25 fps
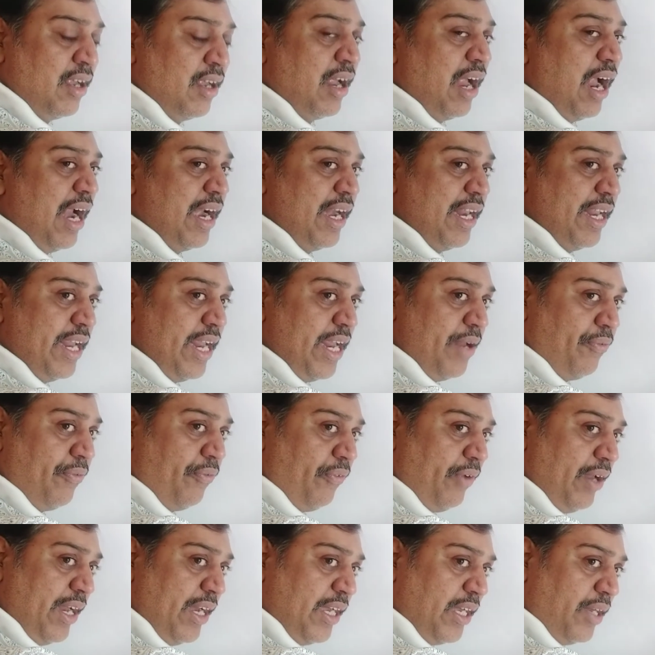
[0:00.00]
and if
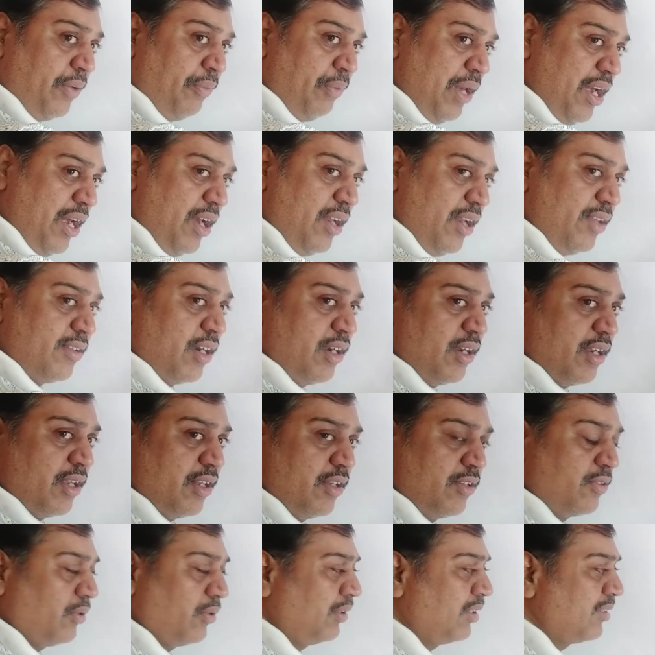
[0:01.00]
it will result
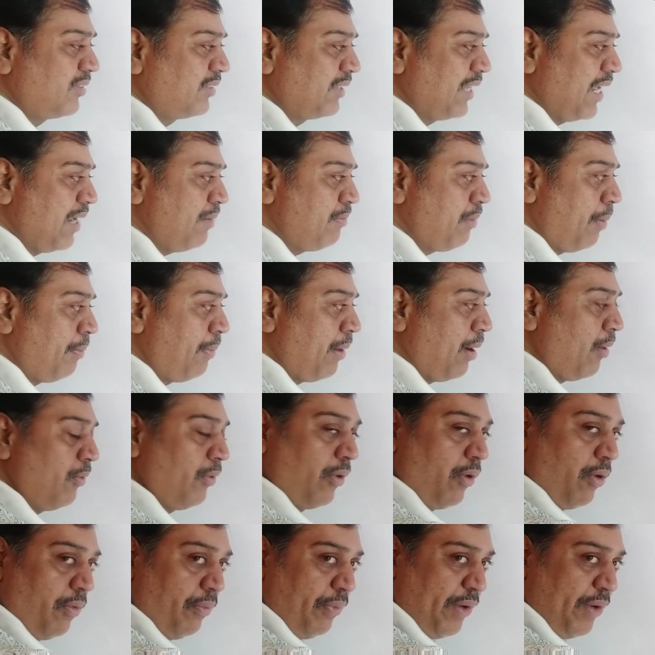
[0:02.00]
also the same amount of